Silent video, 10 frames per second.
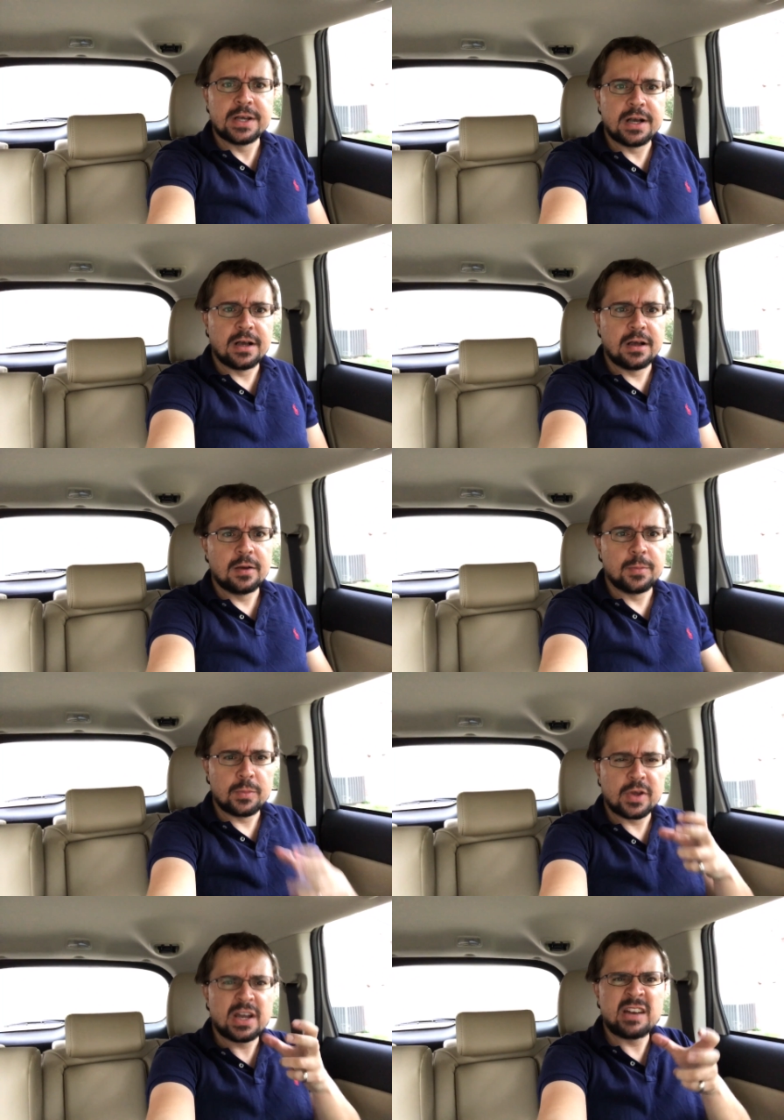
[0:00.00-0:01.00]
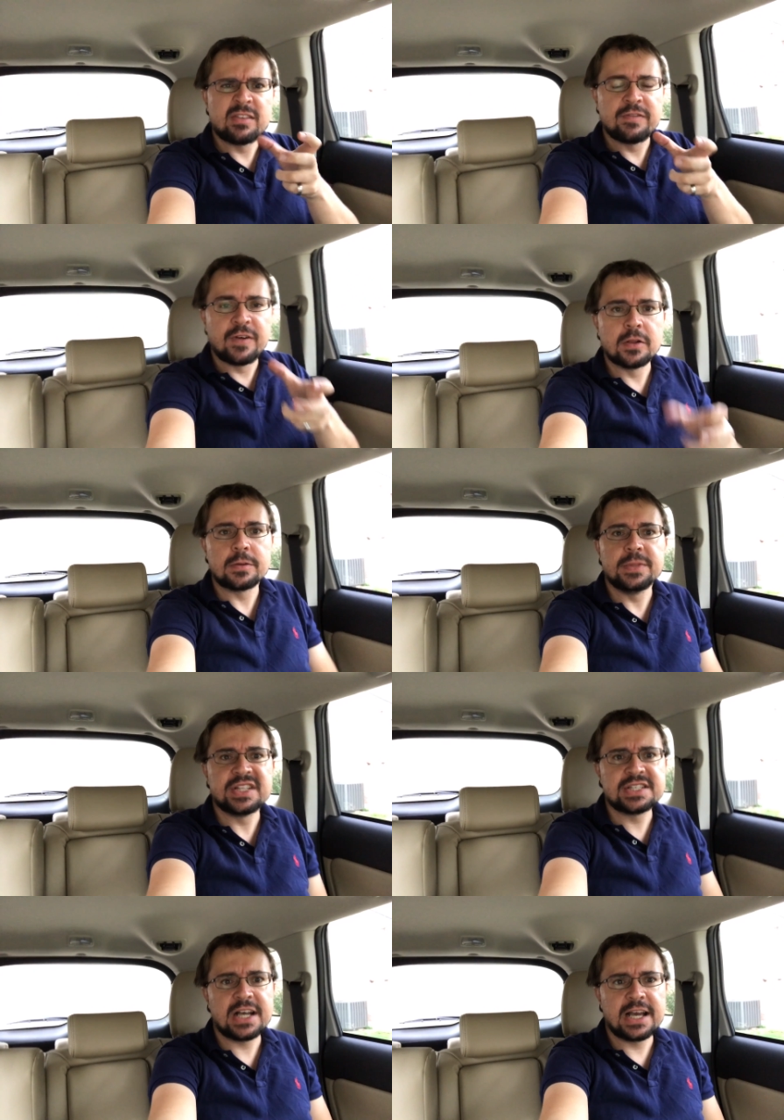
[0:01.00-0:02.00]
Kind of a fuller
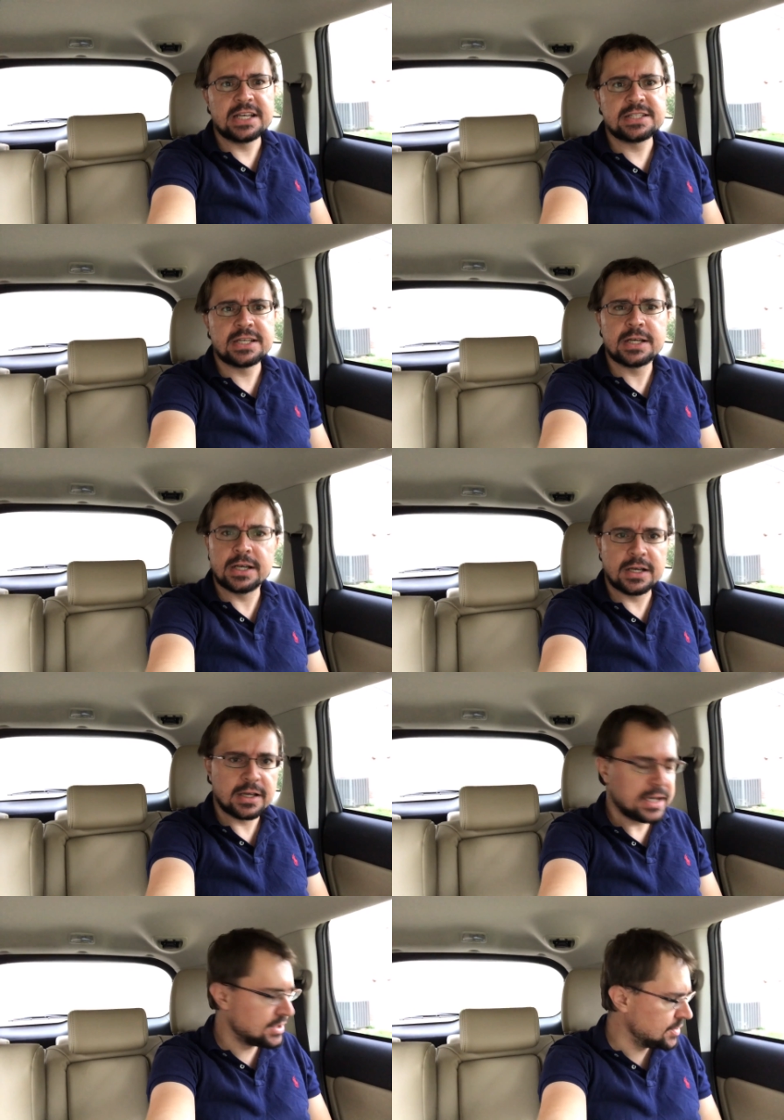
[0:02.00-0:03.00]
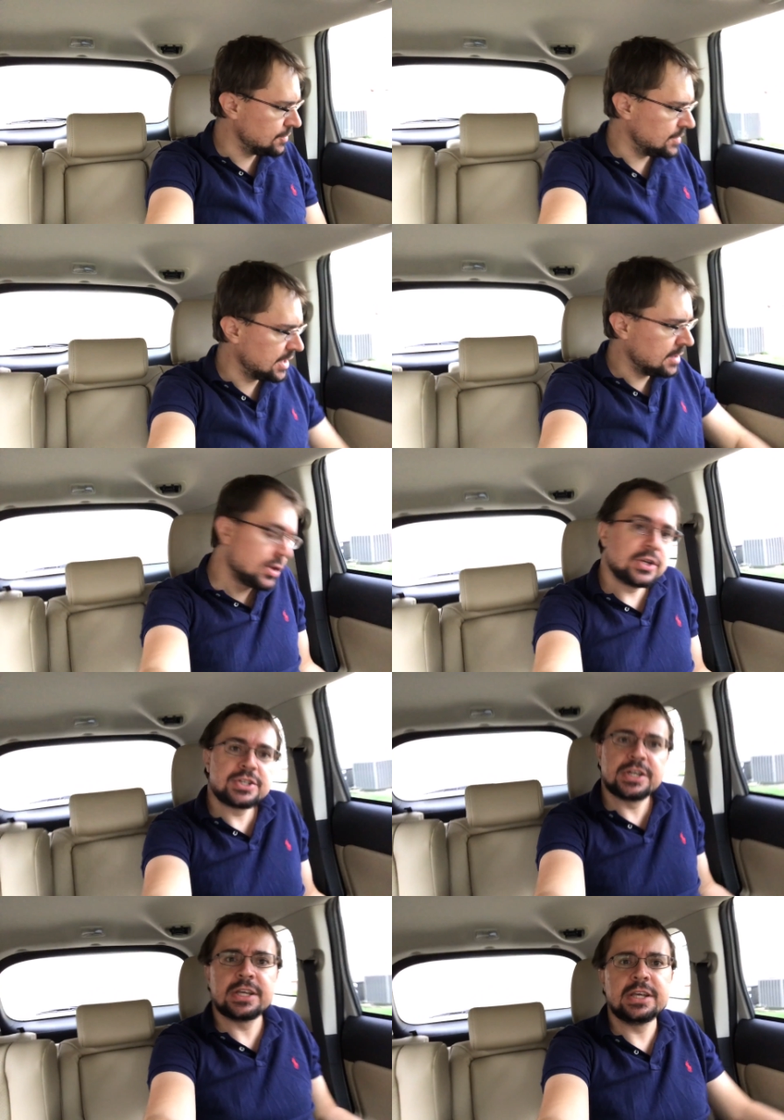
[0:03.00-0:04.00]
mid-size SUV.
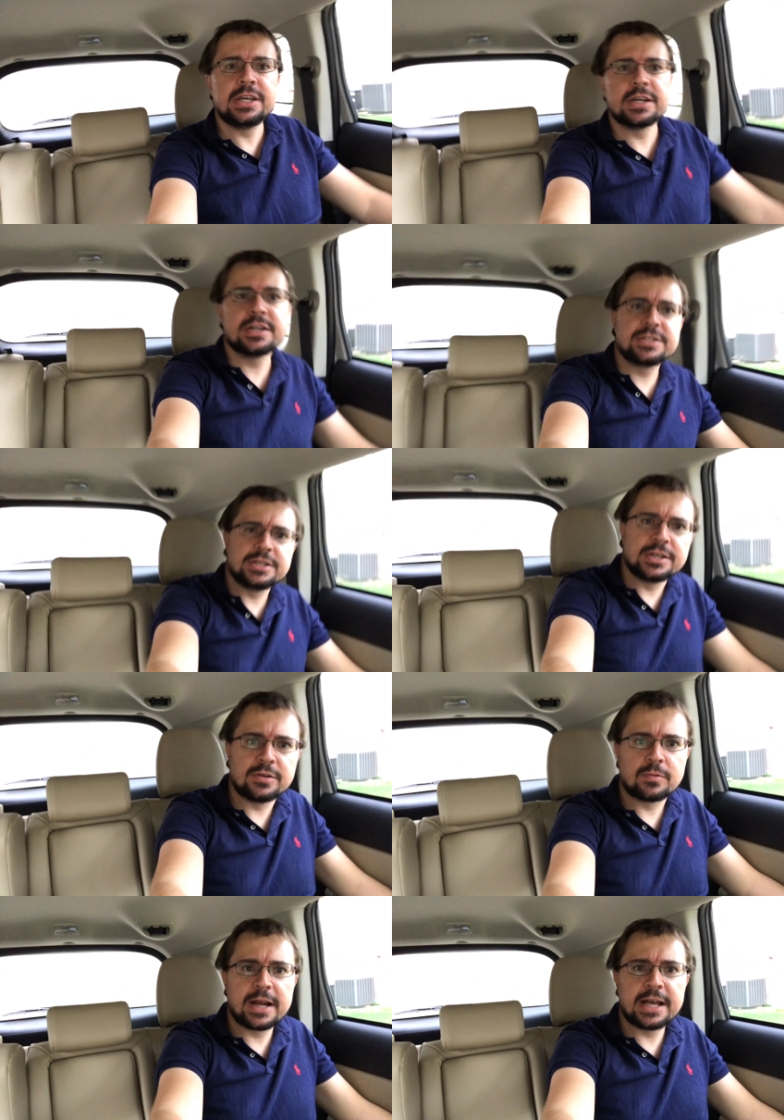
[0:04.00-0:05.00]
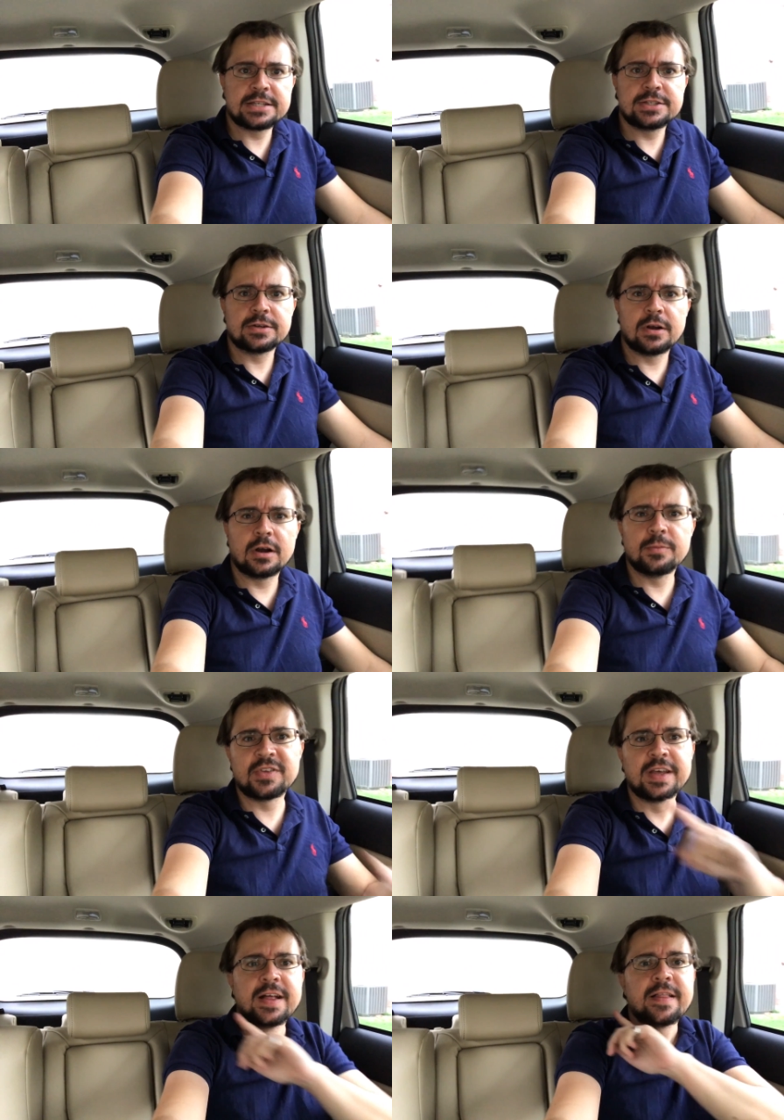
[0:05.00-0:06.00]
Cushioning here so you can rest your
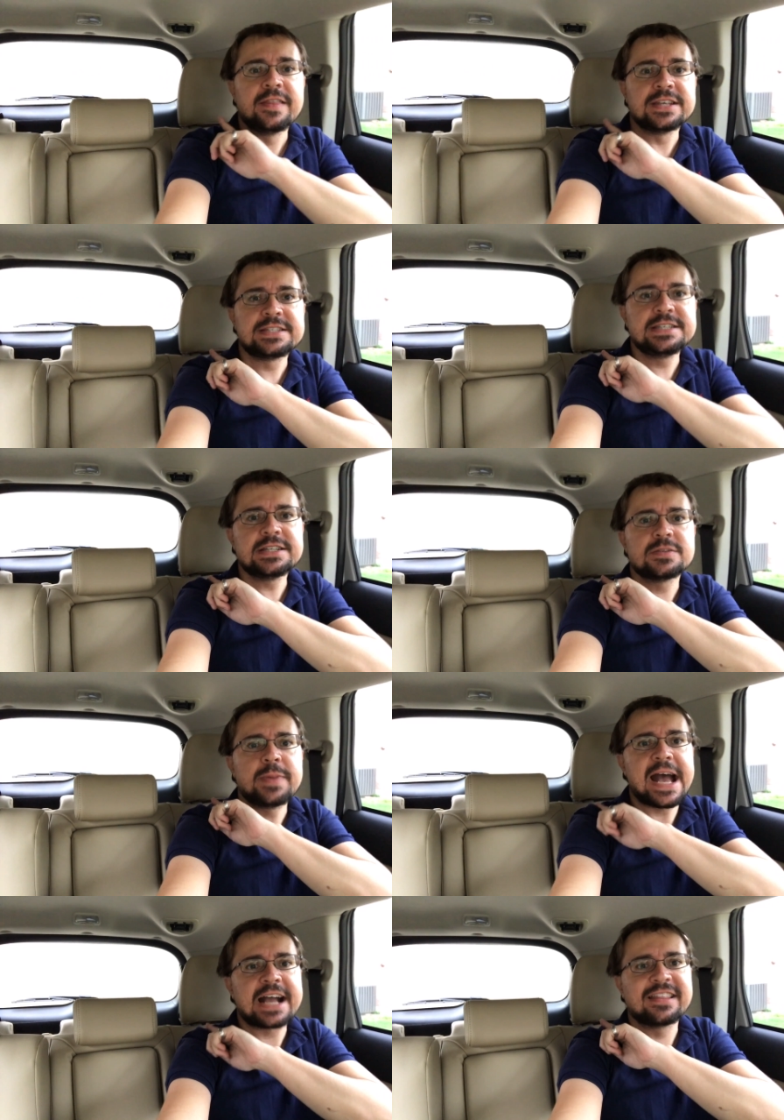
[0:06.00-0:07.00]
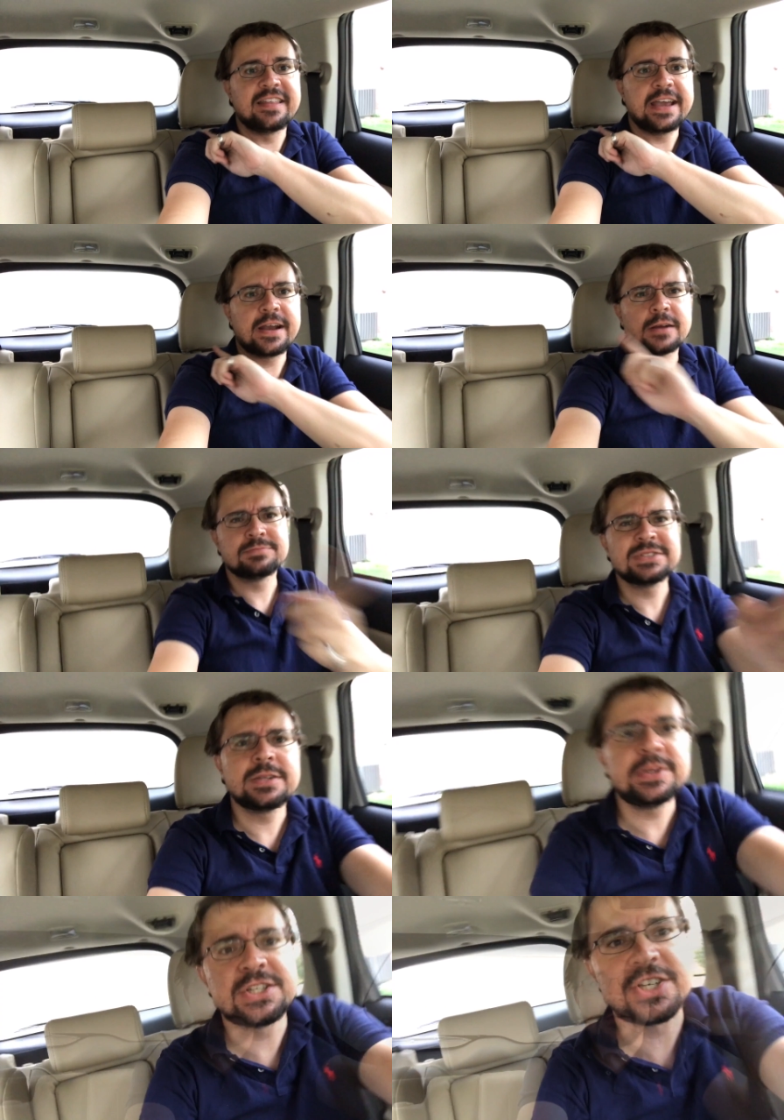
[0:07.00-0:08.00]
arms. The seats back there,
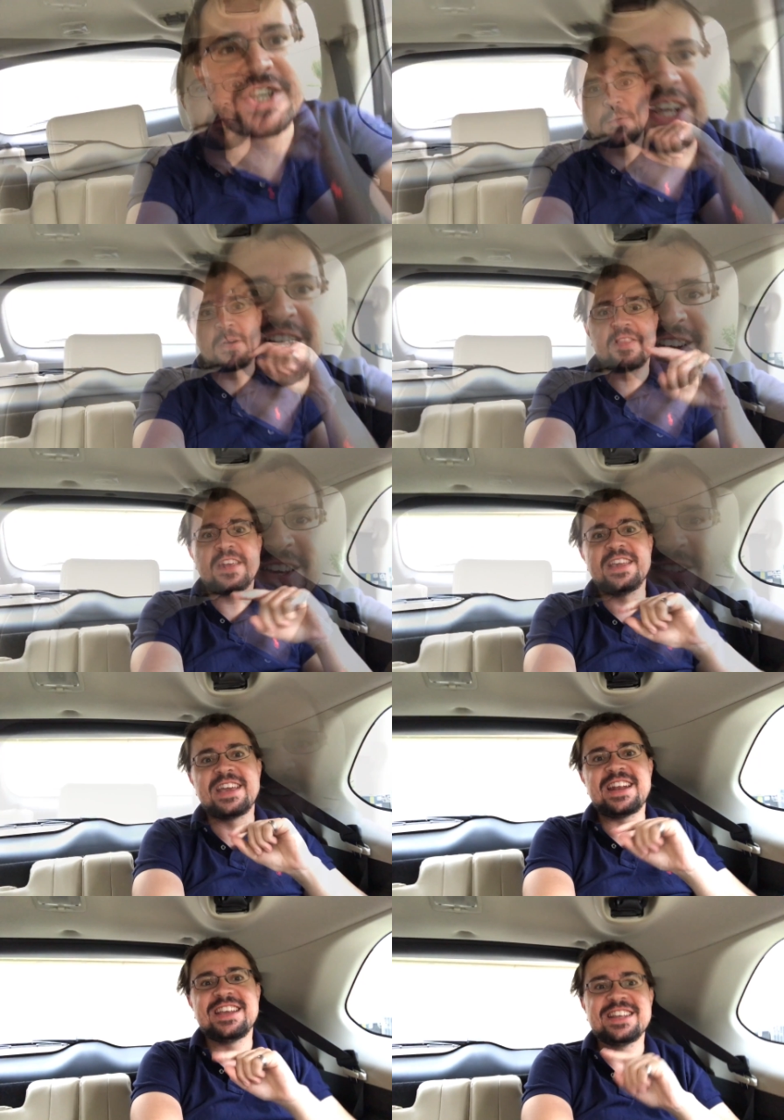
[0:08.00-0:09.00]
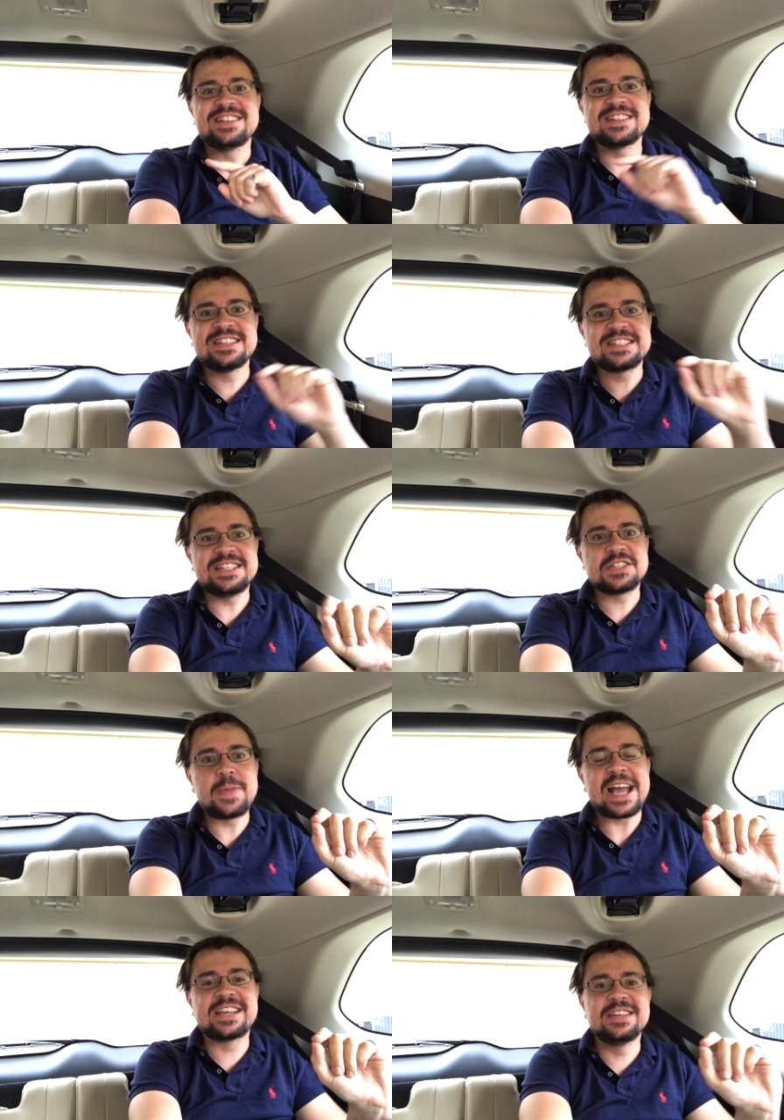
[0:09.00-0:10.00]
let me just show you. One thing, getting into the seats
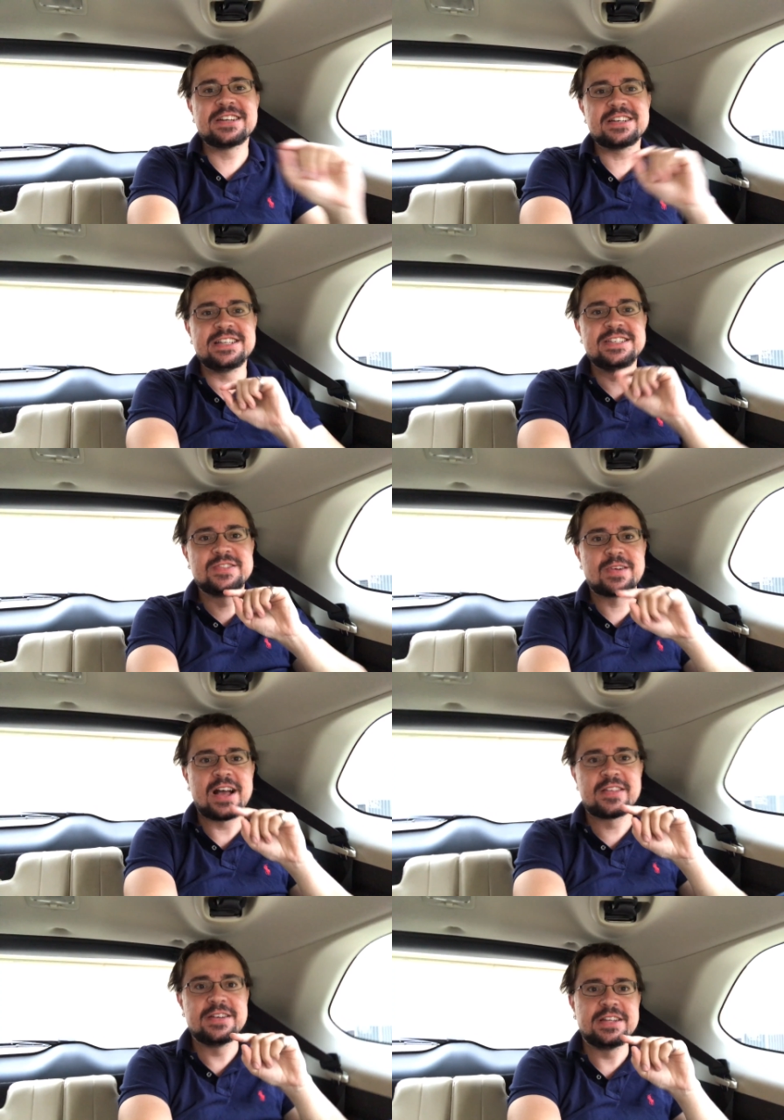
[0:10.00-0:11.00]
back here is rather